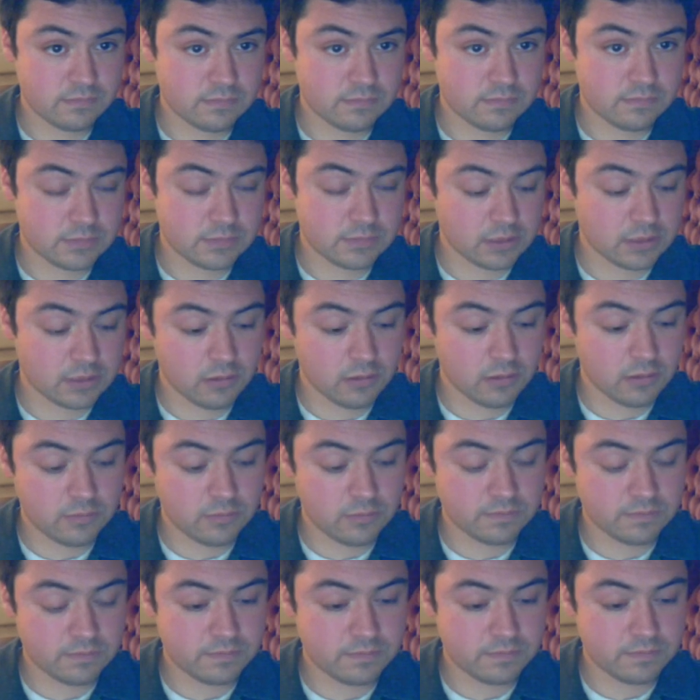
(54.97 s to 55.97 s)
So,
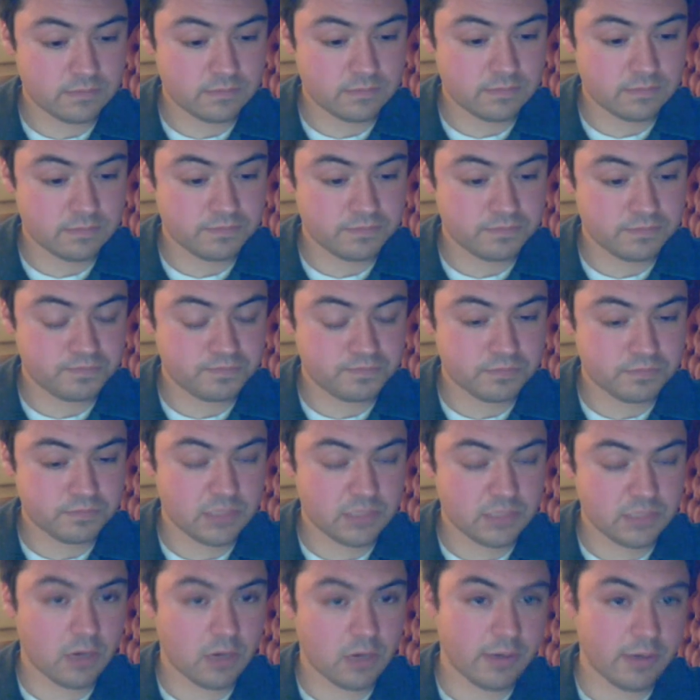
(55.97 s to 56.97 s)

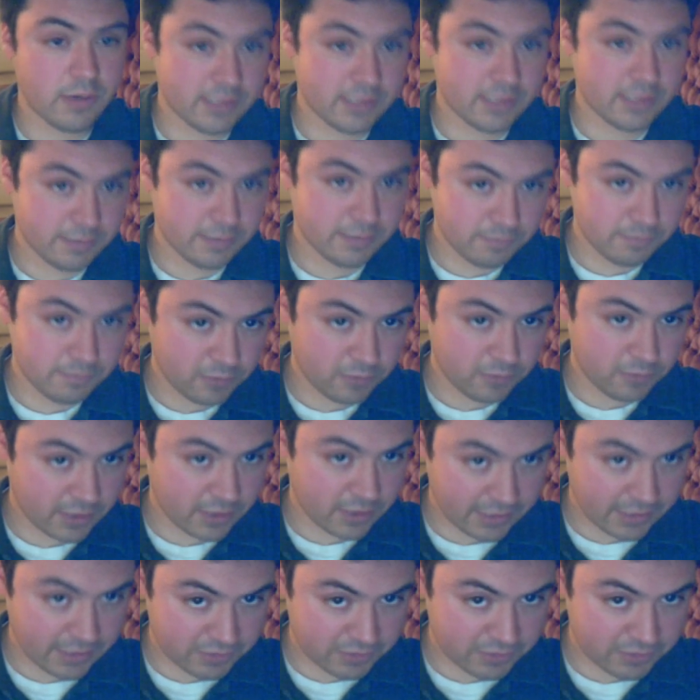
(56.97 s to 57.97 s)
knowing that we're going to
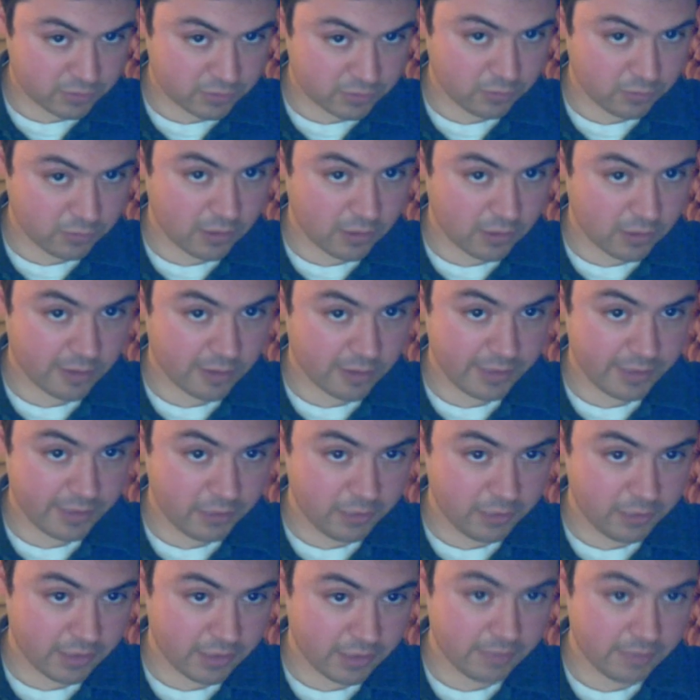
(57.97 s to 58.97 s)
have to treat water
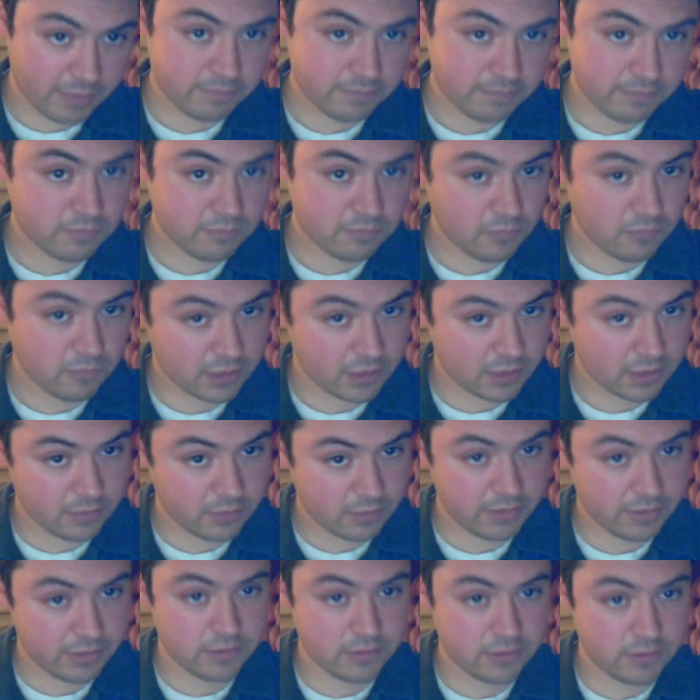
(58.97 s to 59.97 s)
anyway, what can we
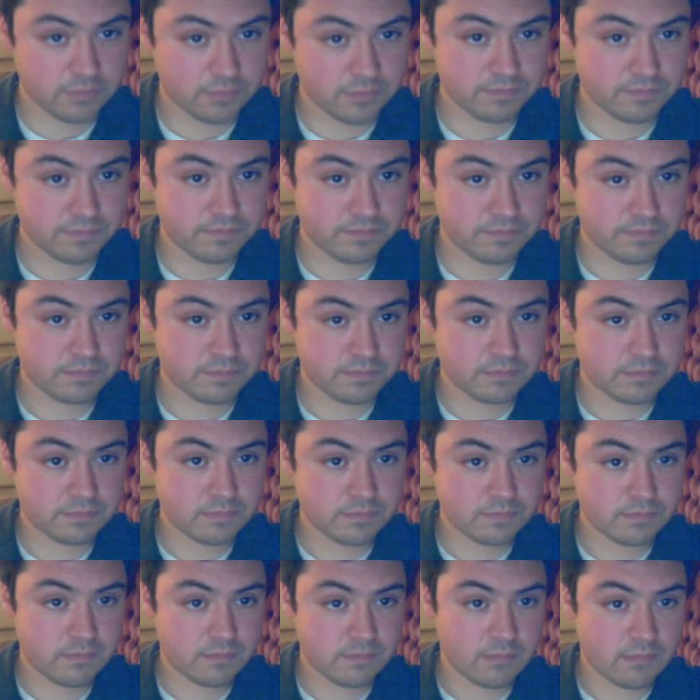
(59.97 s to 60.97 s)
do?
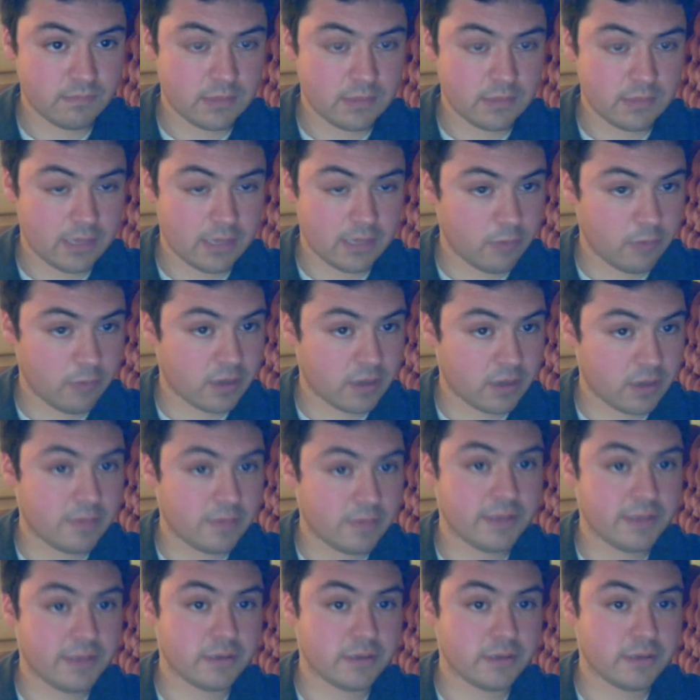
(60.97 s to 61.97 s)
I
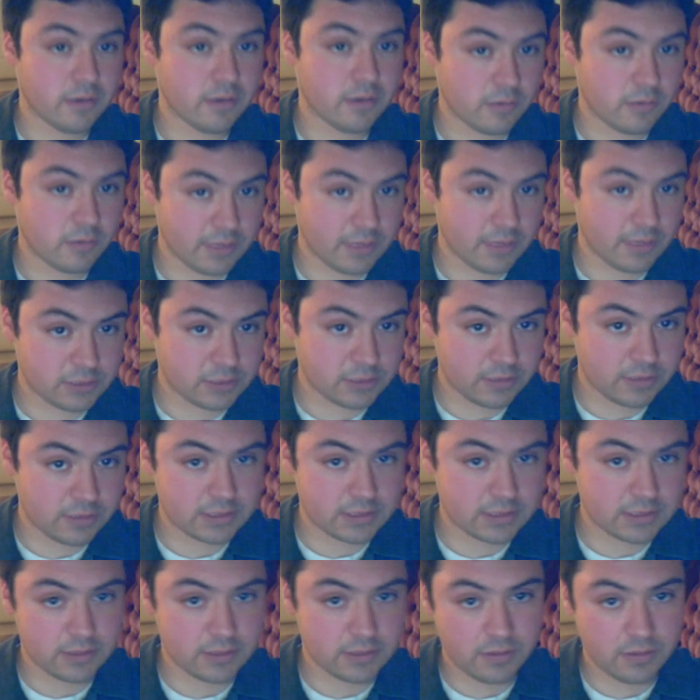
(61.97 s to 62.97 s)
recommend you go to restaurants
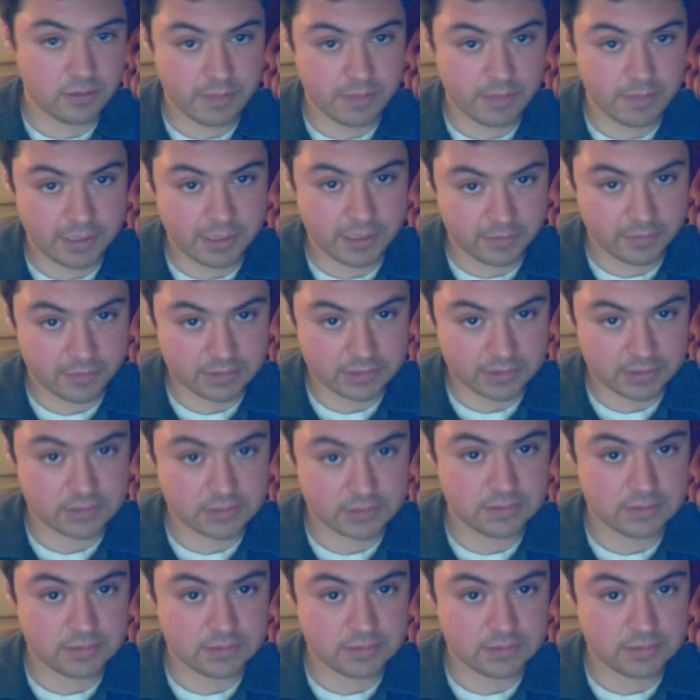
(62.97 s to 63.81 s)
and go to bakeries.